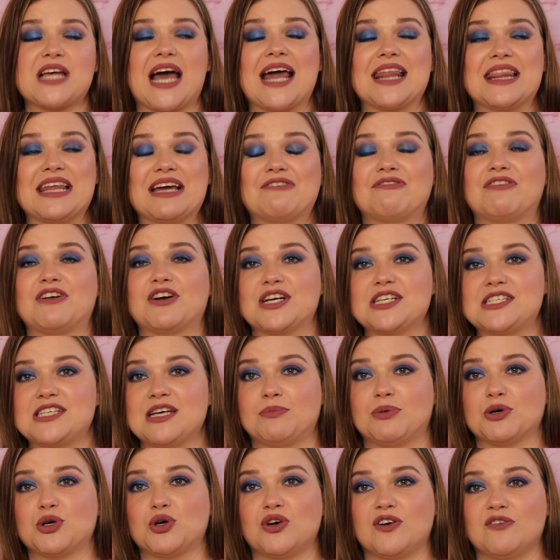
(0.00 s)
I think very
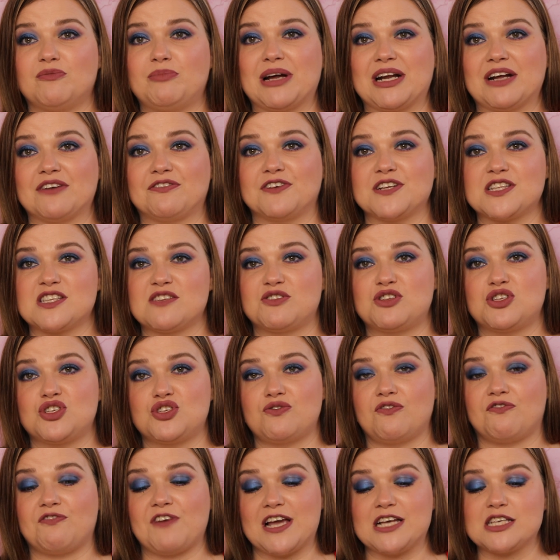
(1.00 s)
typical of Benefit's
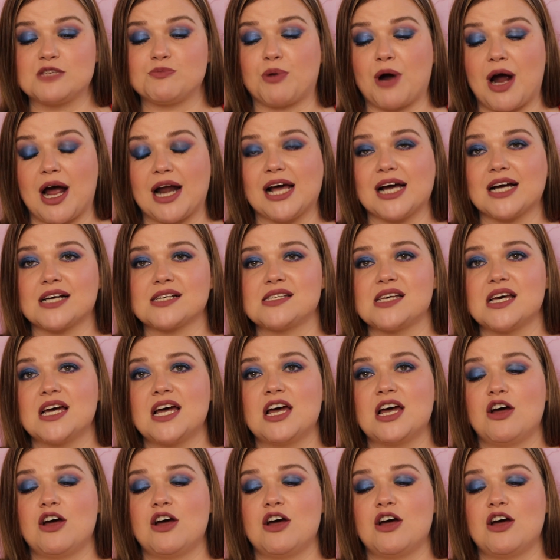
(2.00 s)
face products.